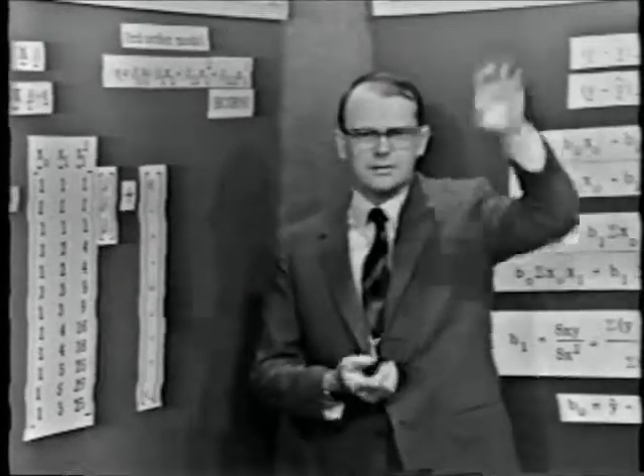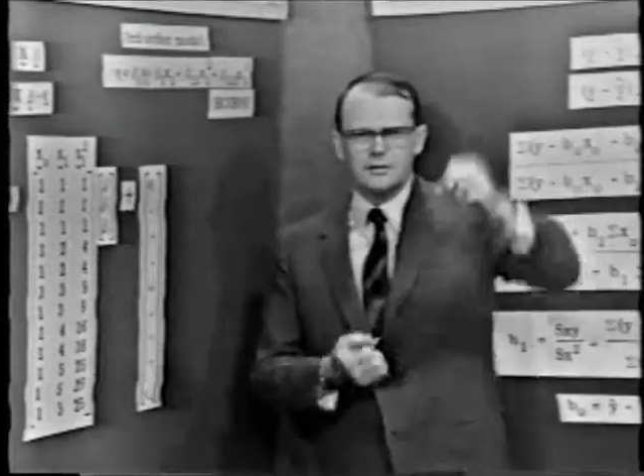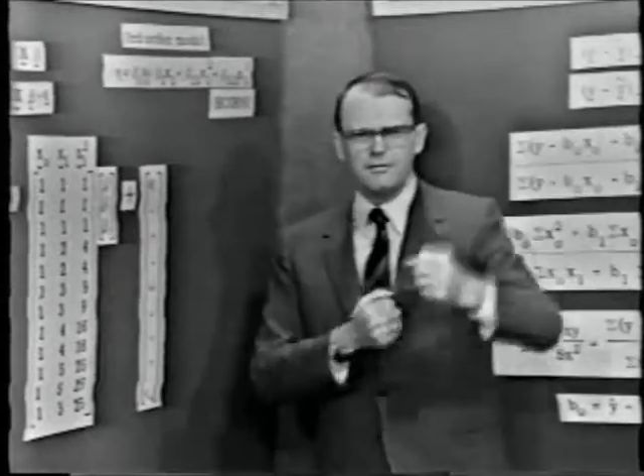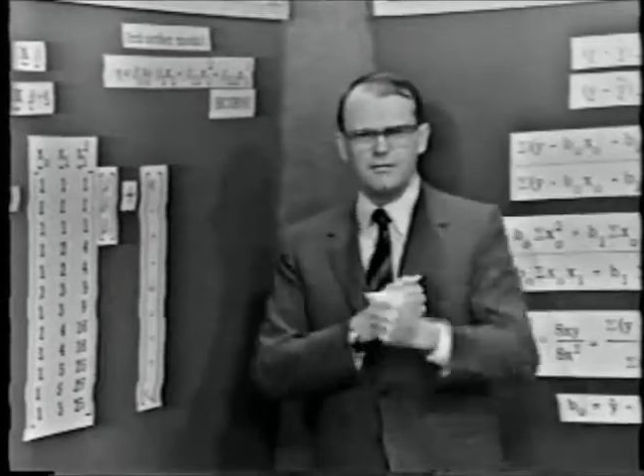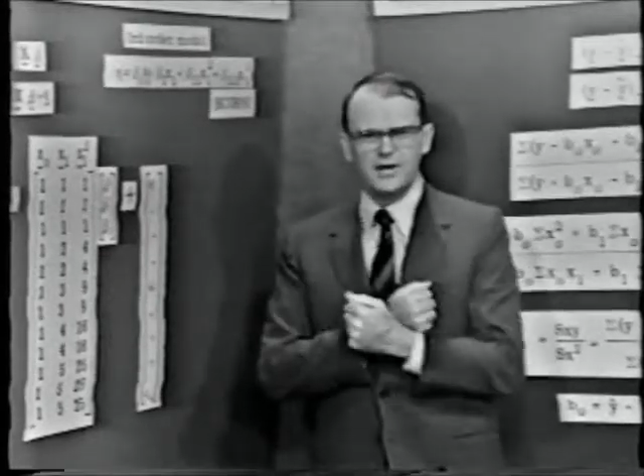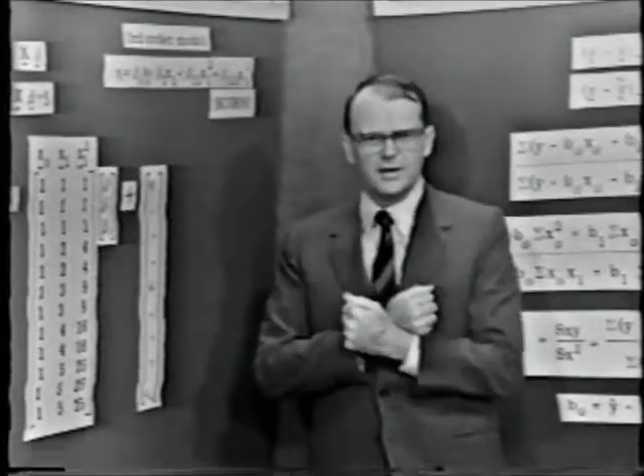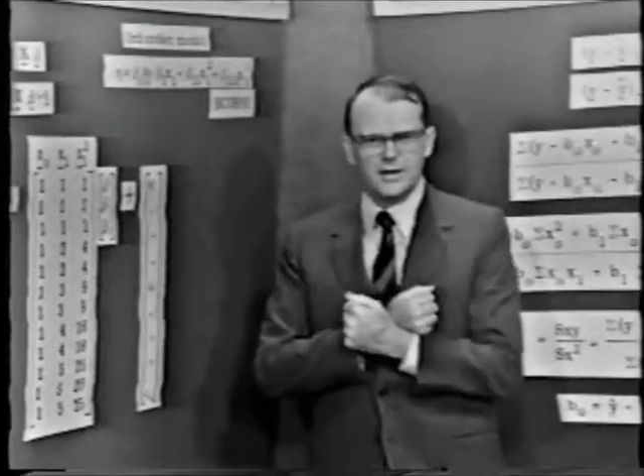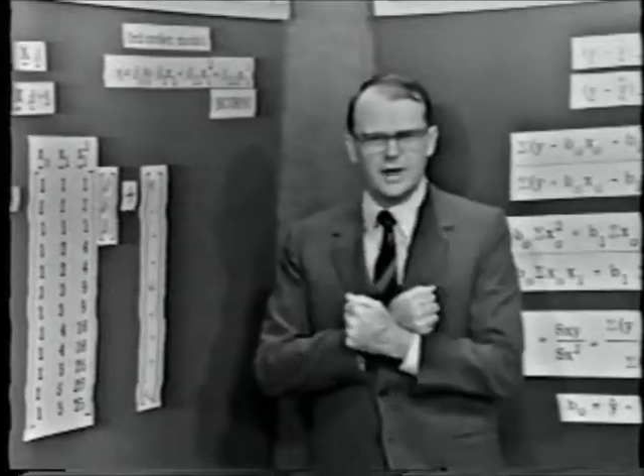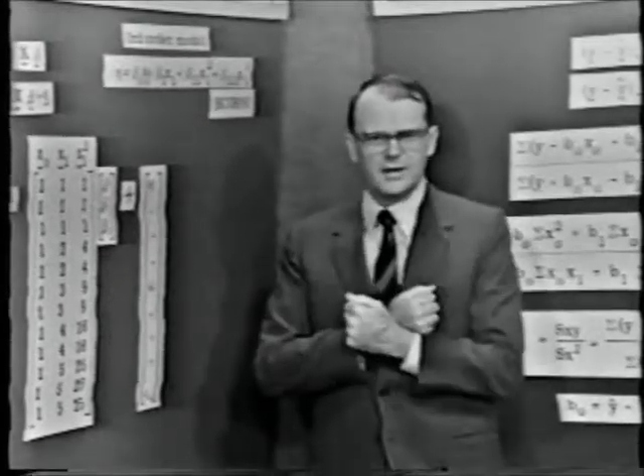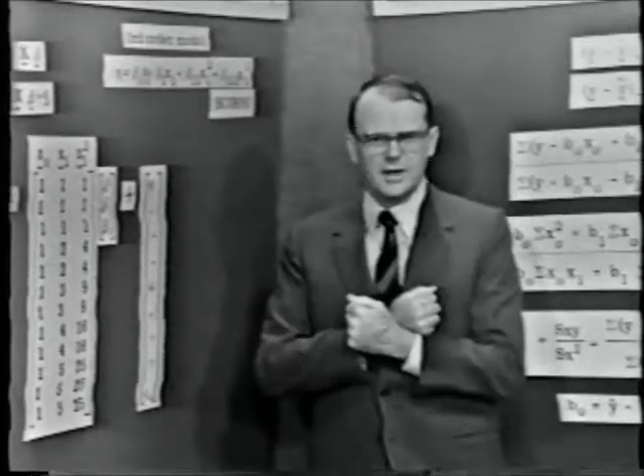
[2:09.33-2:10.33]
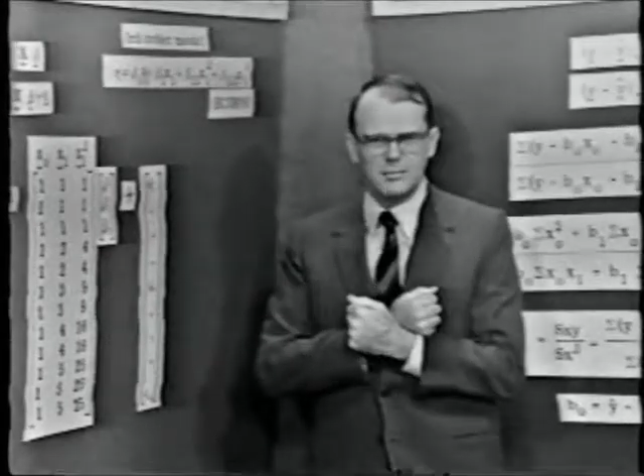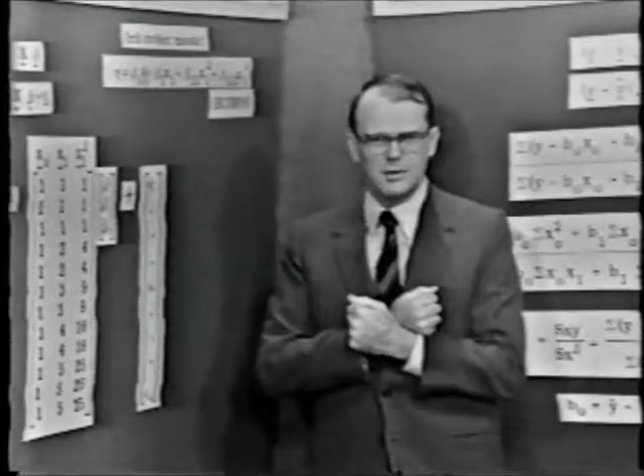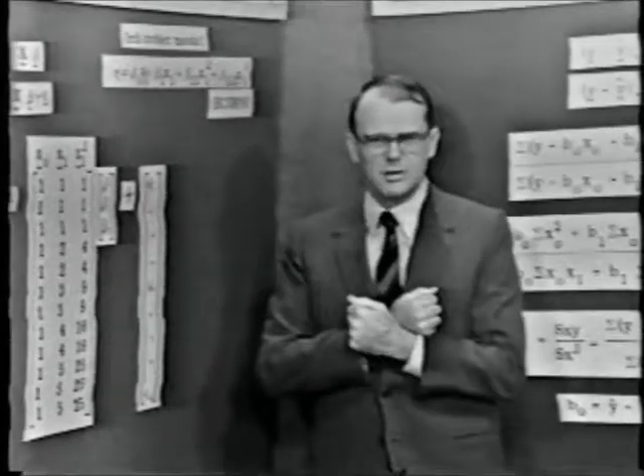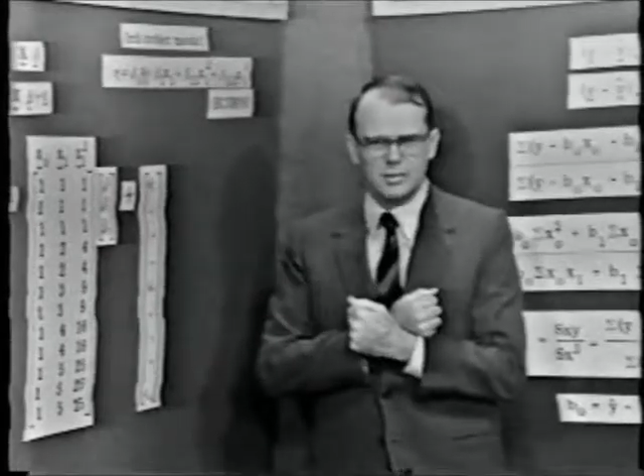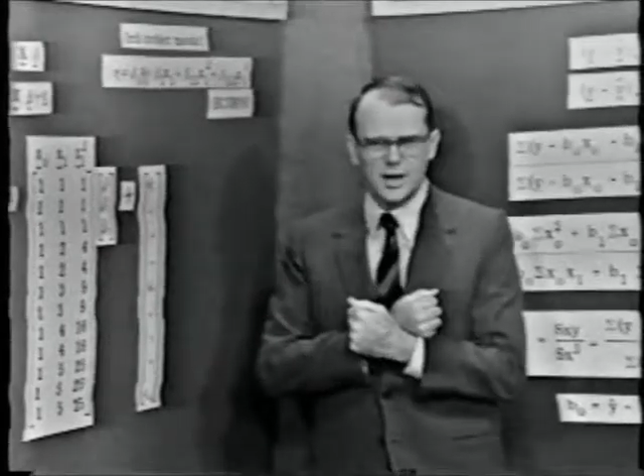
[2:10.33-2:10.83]
Do you feel that deep
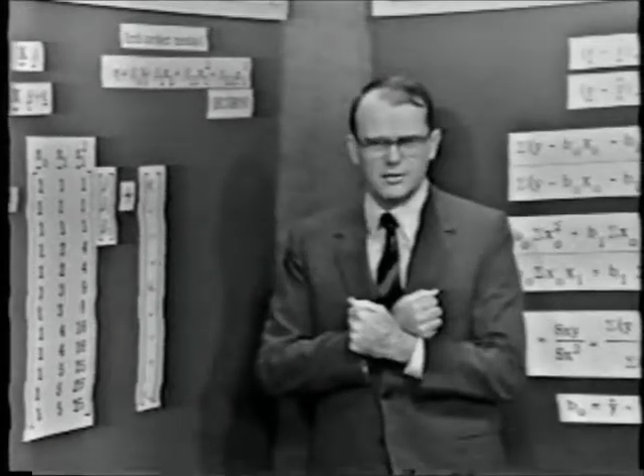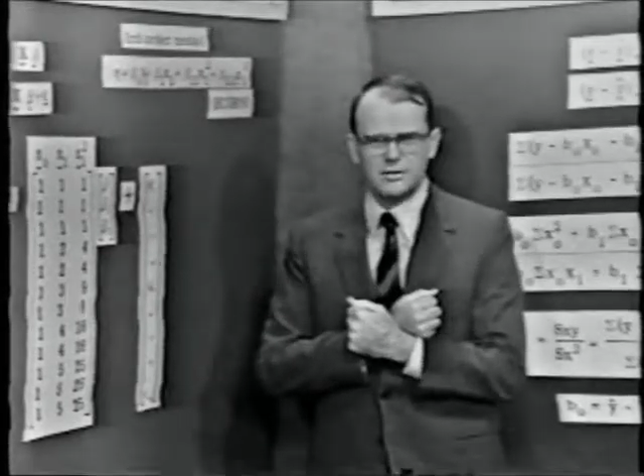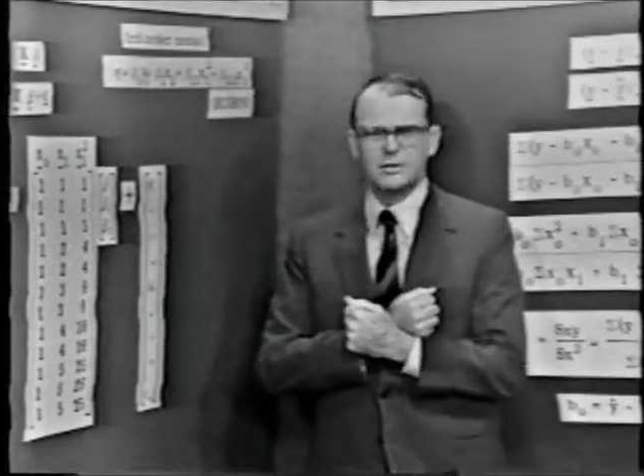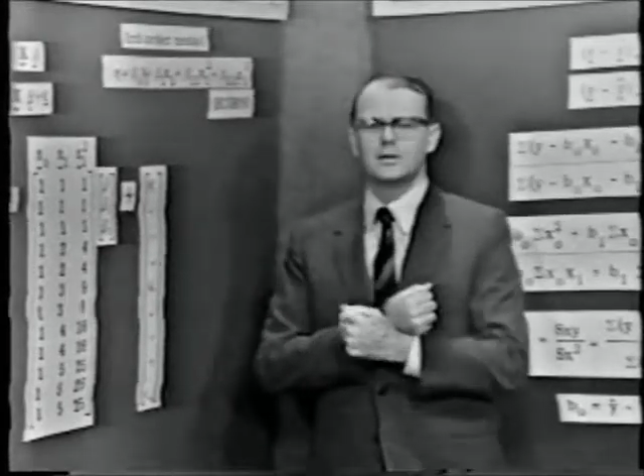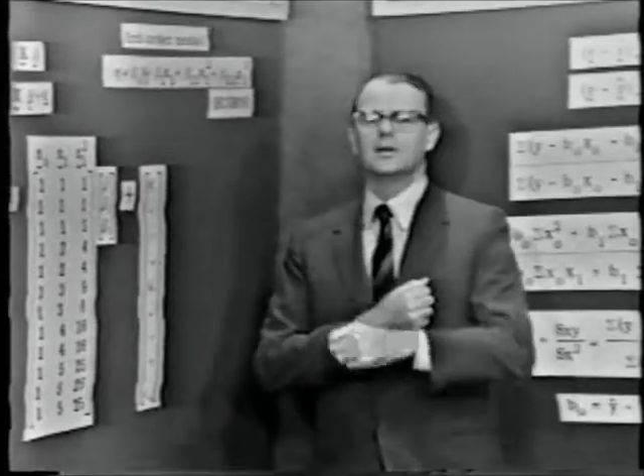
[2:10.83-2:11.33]
in your breast?